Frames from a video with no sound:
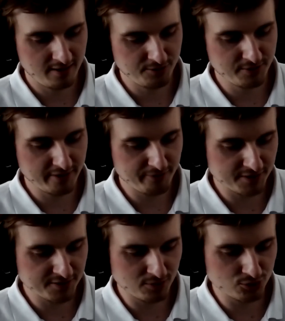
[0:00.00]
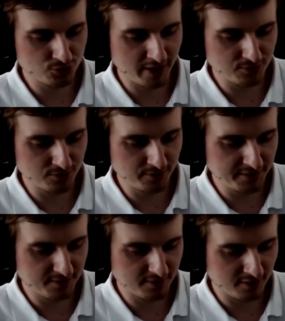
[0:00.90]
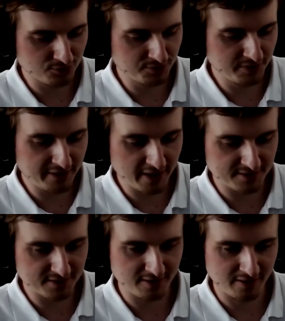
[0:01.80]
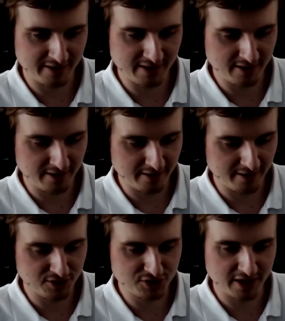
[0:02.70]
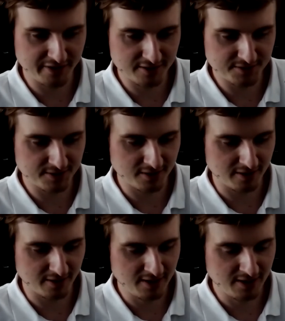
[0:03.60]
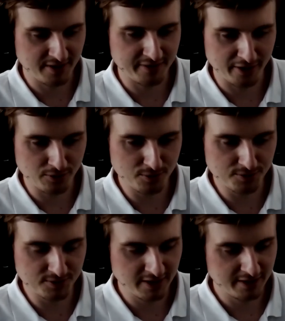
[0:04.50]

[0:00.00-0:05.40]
you can, for example, try to in, to detect the the channels that I use.